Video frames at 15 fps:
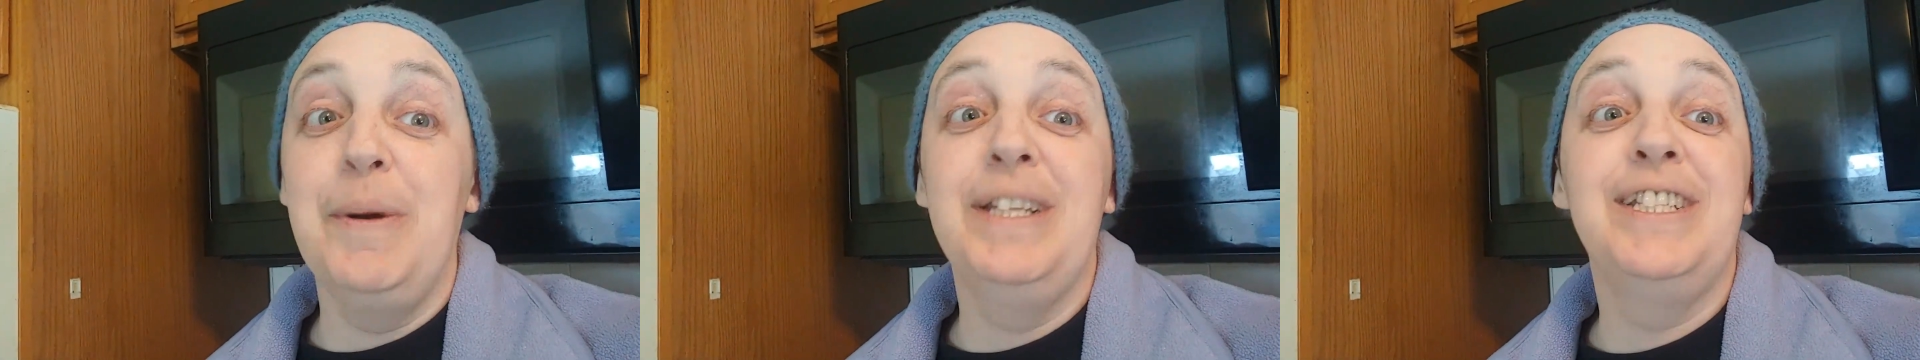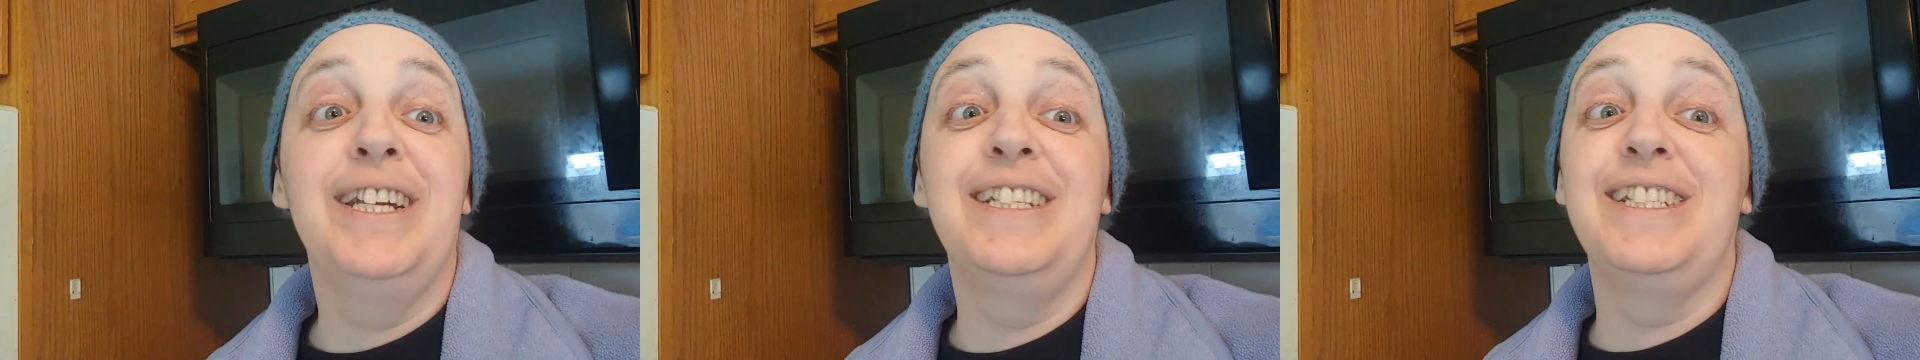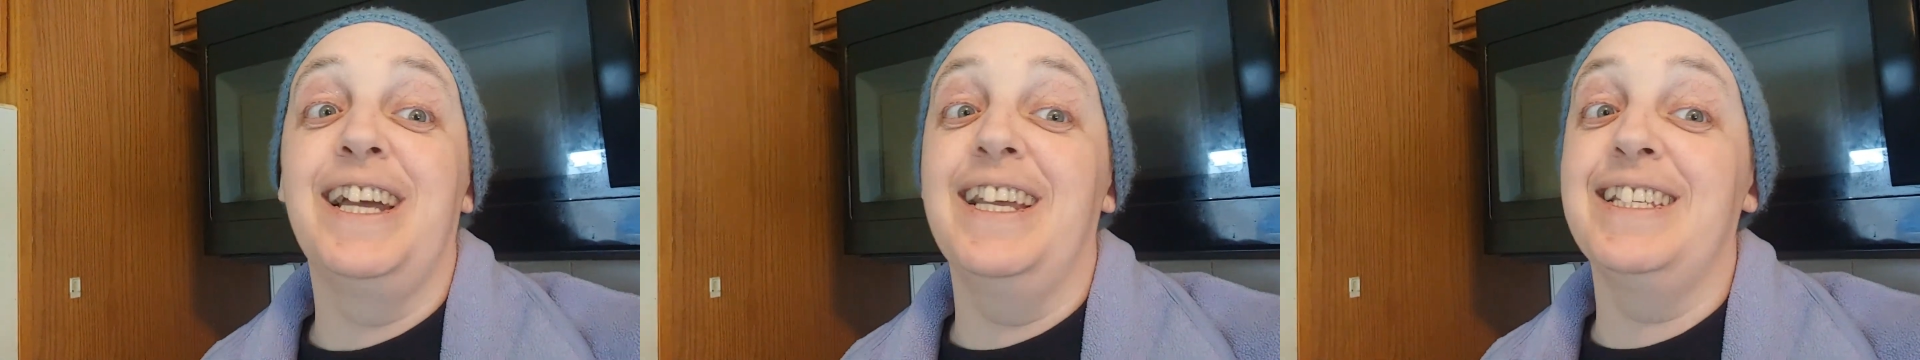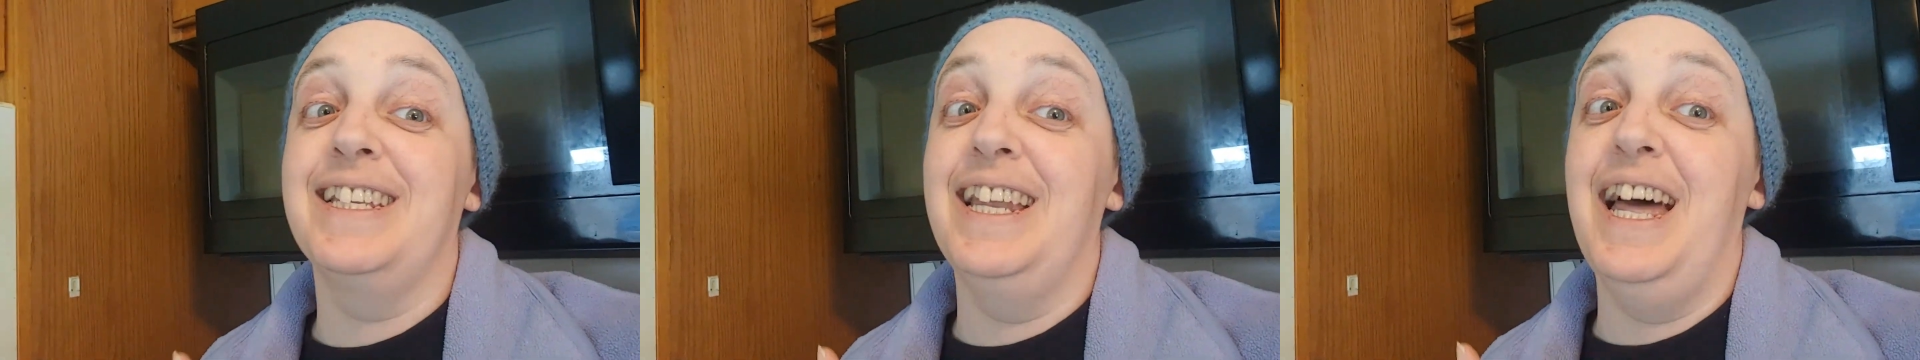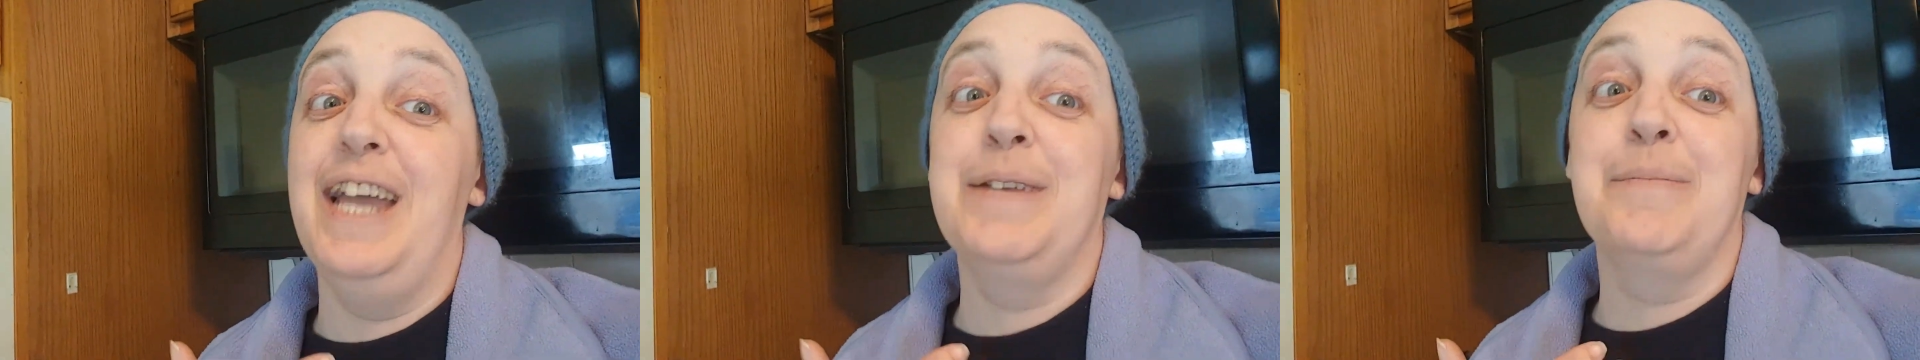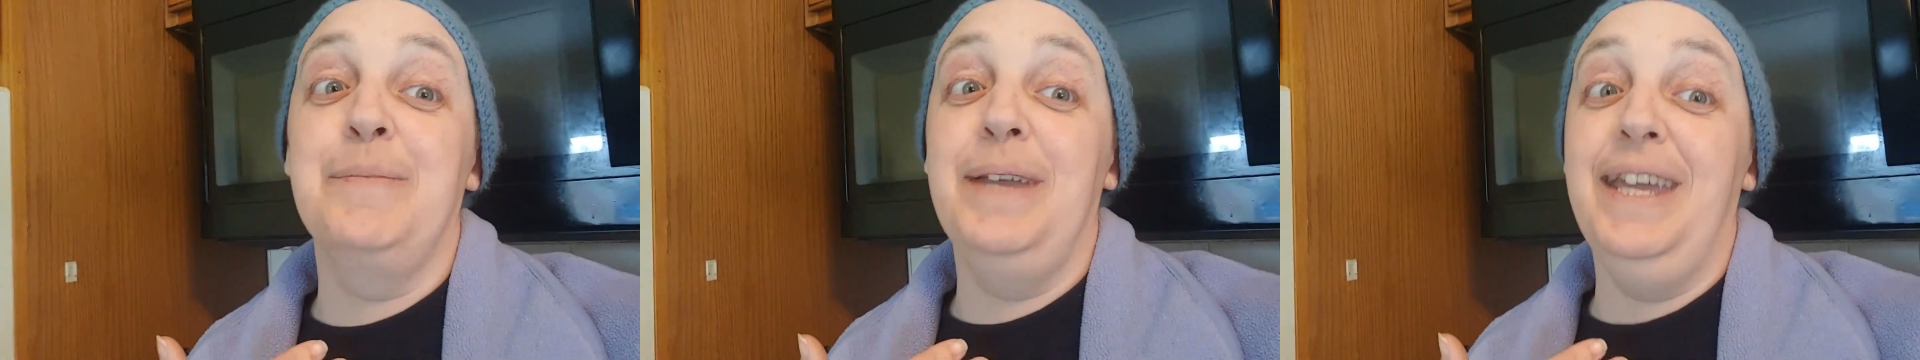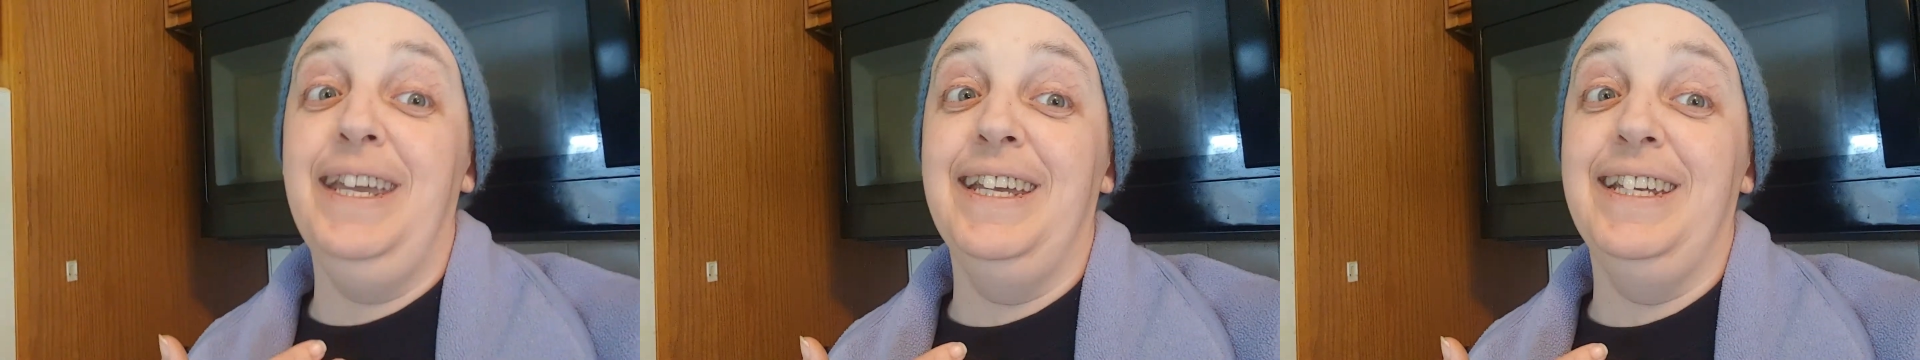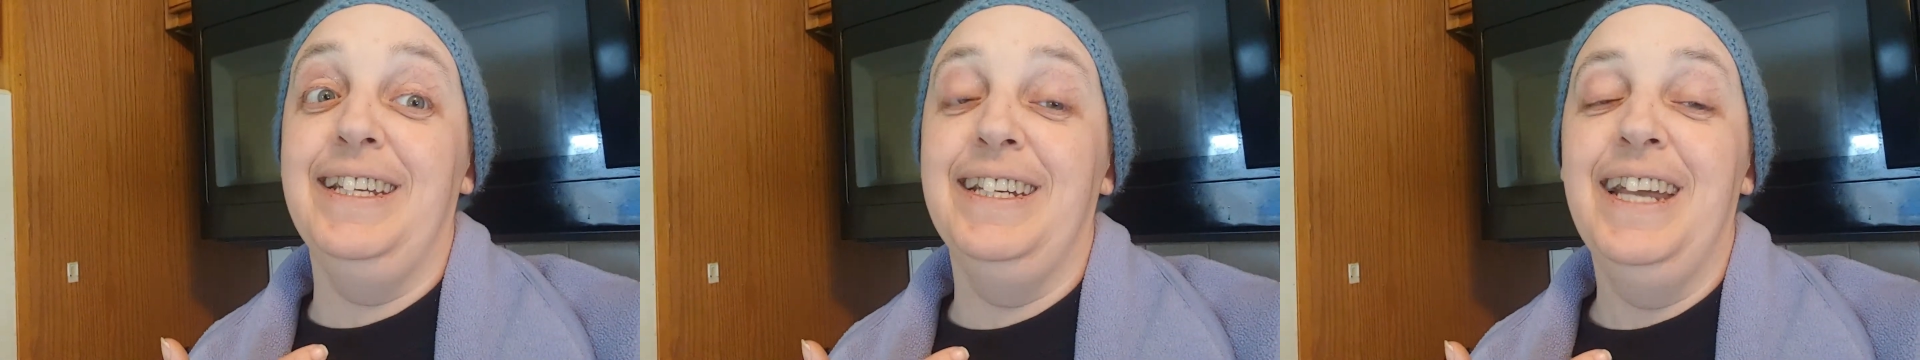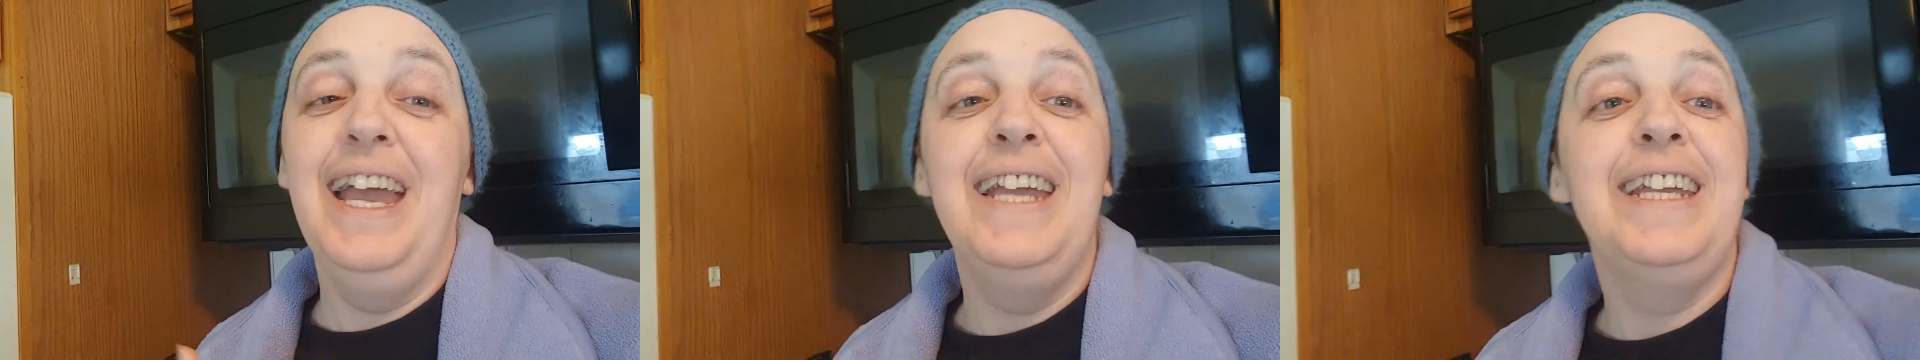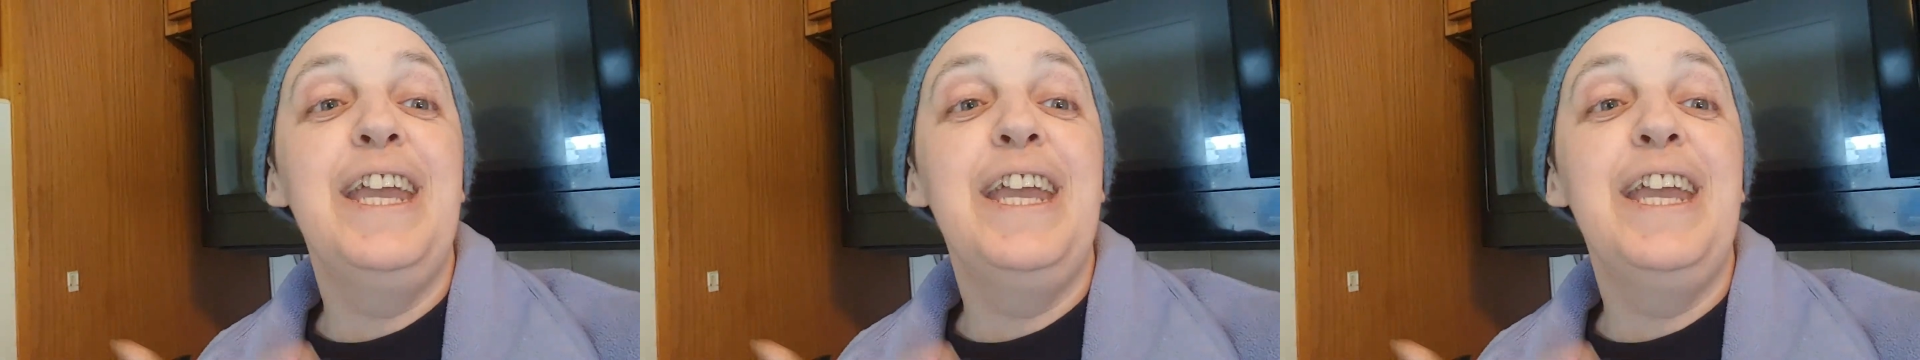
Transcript: but you're just like me.